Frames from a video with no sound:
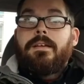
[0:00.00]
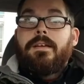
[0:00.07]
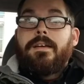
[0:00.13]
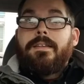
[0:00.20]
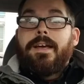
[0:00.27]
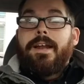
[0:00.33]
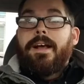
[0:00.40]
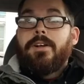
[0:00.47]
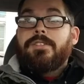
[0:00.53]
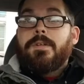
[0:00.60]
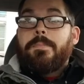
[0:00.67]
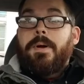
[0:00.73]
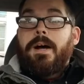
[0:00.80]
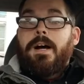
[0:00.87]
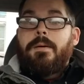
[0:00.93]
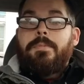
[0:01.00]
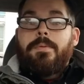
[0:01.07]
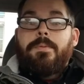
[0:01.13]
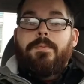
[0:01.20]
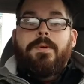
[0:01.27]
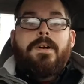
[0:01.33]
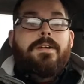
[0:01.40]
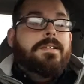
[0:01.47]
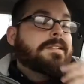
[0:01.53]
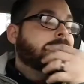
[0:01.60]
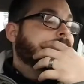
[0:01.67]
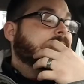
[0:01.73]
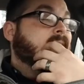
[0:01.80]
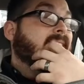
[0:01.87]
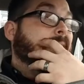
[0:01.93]
that Elsa Pop
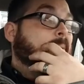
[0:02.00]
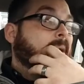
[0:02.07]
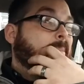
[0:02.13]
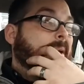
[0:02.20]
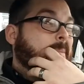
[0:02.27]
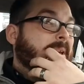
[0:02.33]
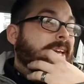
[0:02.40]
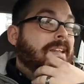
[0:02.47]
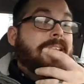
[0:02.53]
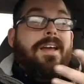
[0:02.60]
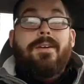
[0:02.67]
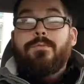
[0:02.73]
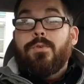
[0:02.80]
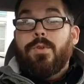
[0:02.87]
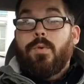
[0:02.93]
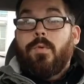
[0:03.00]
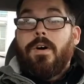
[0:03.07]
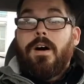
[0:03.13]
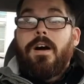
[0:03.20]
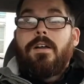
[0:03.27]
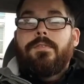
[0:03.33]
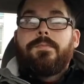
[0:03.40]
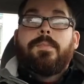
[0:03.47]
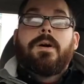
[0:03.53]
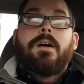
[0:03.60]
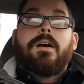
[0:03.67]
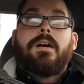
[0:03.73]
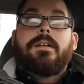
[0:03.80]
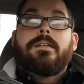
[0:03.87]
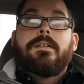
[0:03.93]
was thinking about maybe getting that for the wife,
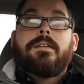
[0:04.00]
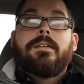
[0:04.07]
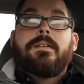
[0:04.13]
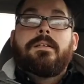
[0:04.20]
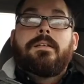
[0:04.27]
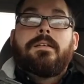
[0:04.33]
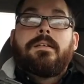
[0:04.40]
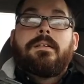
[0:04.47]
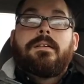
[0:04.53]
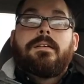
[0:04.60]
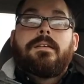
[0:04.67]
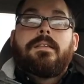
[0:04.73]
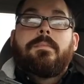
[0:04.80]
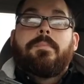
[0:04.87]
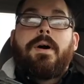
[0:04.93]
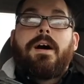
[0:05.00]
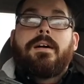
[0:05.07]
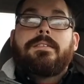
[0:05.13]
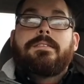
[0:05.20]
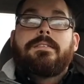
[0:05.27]
but the box